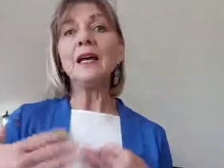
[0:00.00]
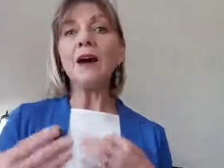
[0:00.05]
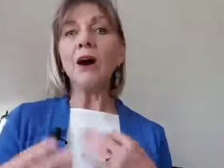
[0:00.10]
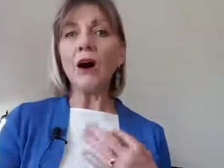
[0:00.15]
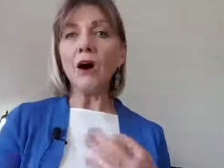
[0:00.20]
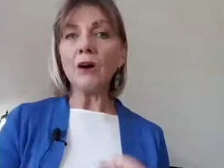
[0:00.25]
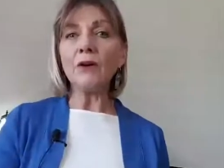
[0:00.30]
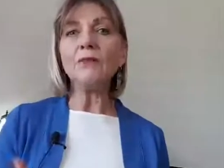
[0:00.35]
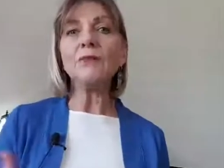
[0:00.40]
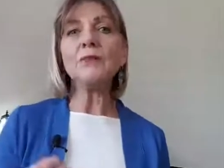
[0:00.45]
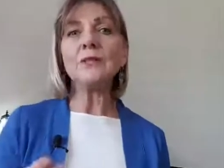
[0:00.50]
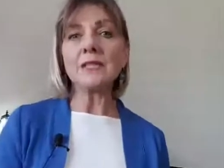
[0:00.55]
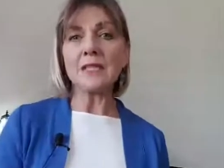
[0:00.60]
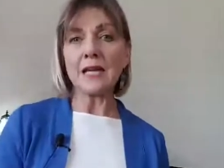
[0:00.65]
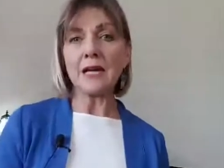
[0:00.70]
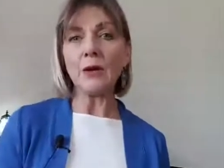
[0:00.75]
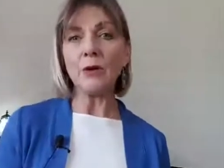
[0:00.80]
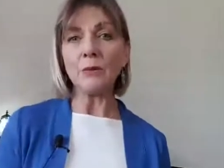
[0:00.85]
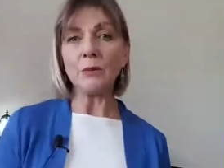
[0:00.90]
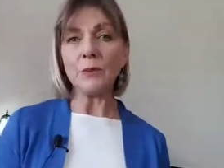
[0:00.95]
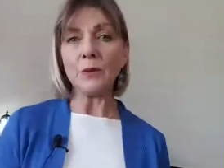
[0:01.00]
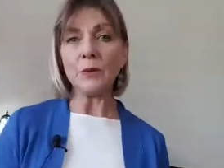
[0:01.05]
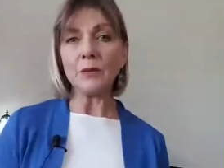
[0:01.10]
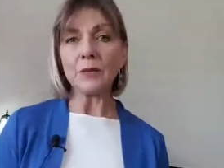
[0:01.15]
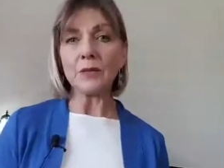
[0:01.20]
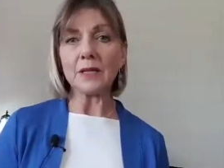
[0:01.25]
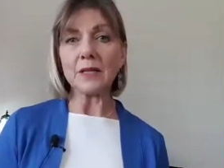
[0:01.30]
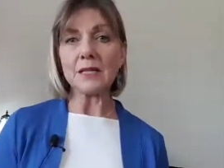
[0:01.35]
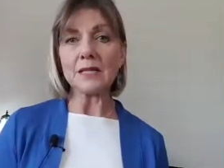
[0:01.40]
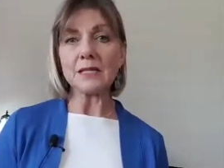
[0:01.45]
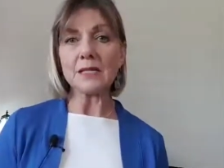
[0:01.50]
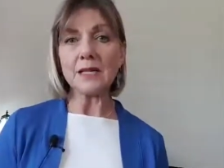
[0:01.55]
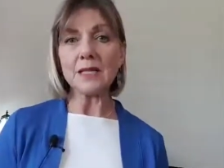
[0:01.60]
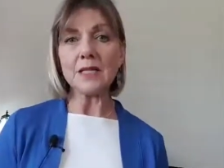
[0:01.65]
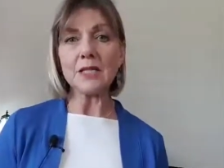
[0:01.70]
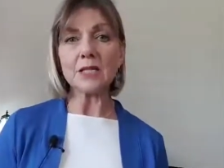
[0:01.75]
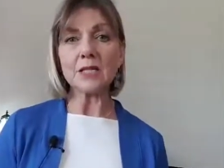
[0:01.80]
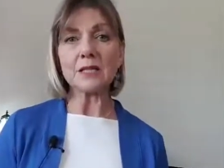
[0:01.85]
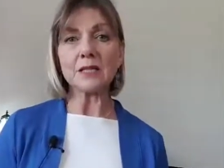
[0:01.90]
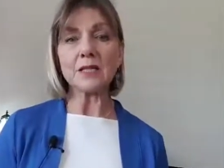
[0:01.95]
offer to help the
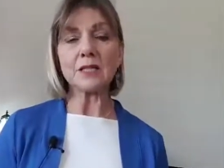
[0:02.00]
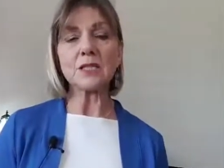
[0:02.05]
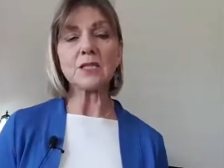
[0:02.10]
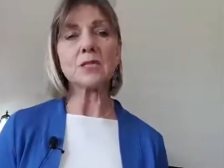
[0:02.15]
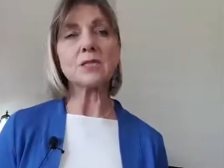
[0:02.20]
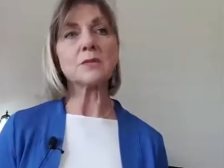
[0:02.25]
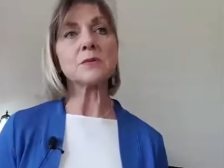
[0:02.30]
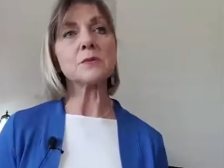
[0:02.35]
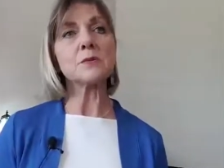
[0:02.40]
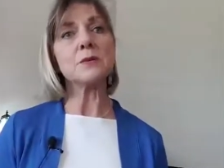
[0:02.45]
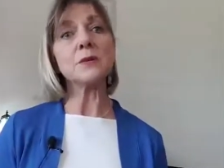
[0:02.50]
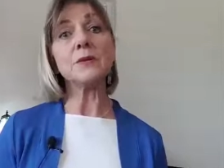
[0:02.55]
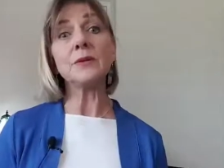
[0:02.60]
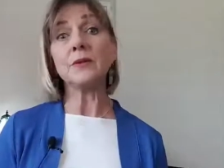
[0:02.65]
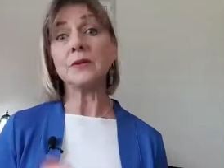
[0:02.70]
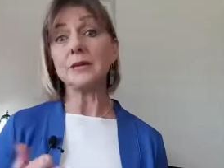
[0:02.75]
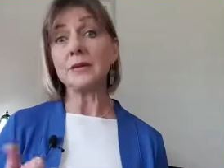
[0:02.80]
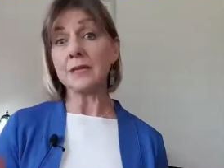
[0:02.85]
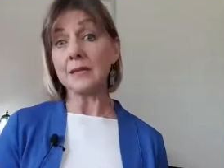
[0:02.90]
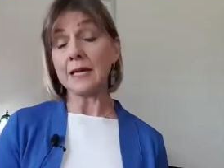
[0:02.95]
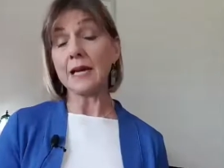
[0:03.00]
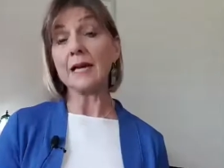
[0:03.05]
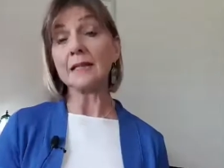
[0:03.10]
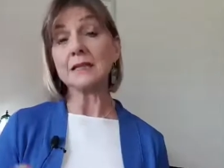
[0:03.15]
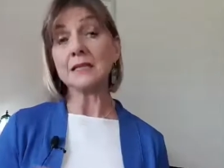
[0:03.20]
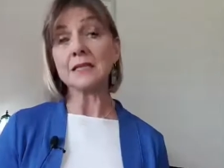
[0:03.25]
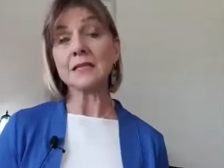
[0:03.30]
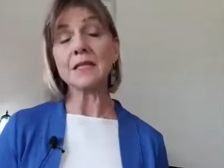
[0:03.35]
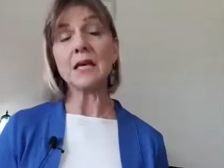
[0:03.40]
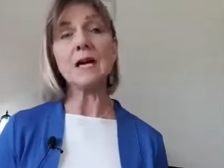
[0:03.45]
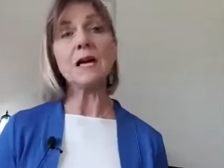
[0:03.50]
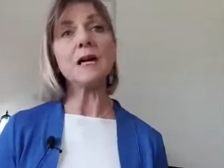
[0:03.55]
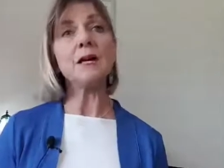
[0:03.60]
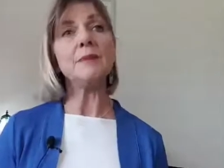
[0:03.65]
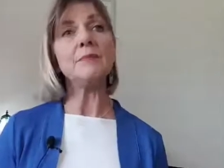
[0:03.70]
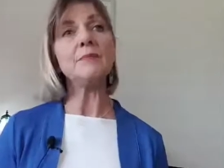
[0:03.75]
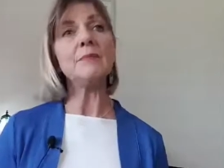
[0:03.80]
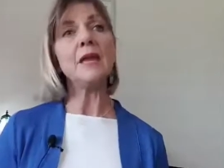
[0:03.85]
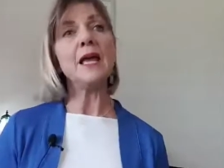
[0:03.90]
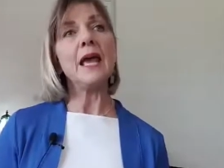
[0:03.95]
organization that she was with at the
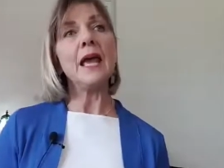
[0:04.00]
time,